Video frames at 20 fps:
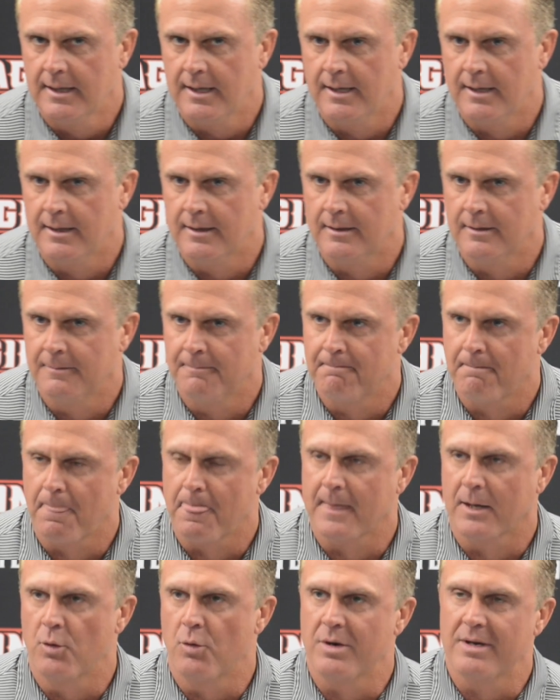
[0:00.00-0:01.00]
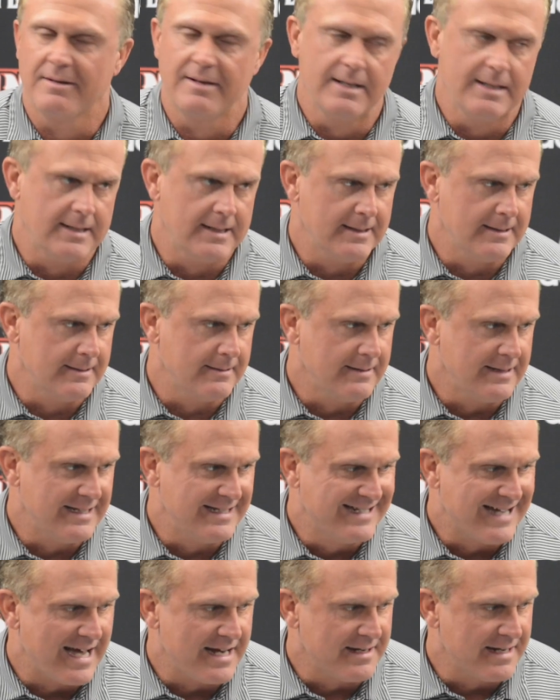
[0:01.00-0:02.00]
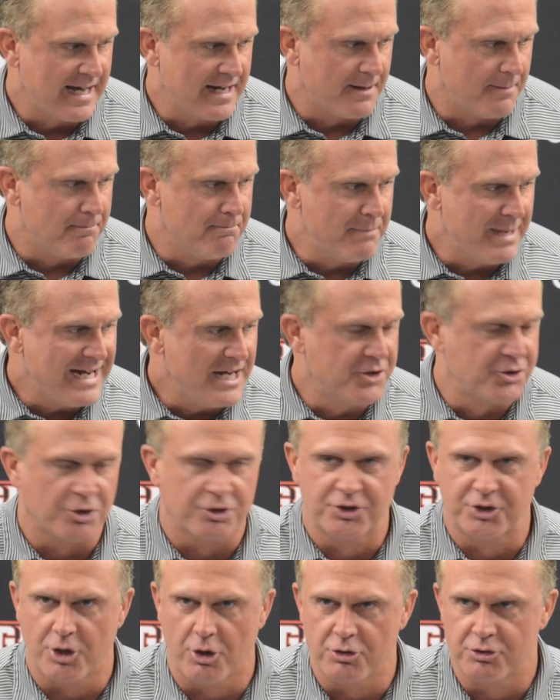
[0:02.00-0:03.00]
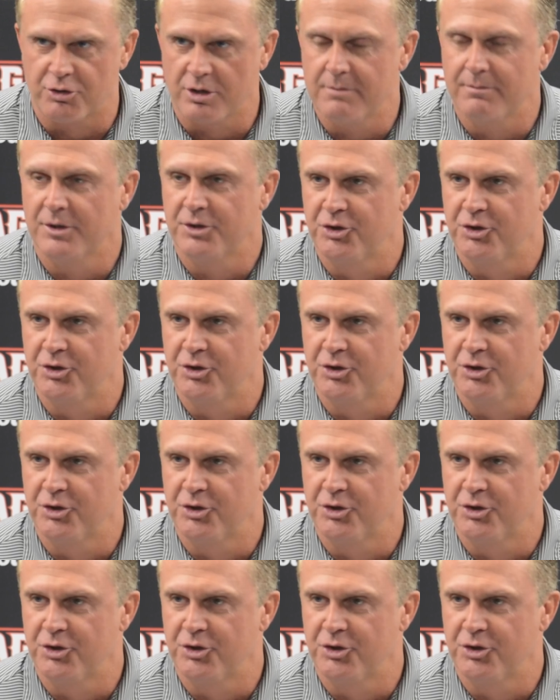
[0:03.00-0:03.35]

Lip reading: Not a major surgery,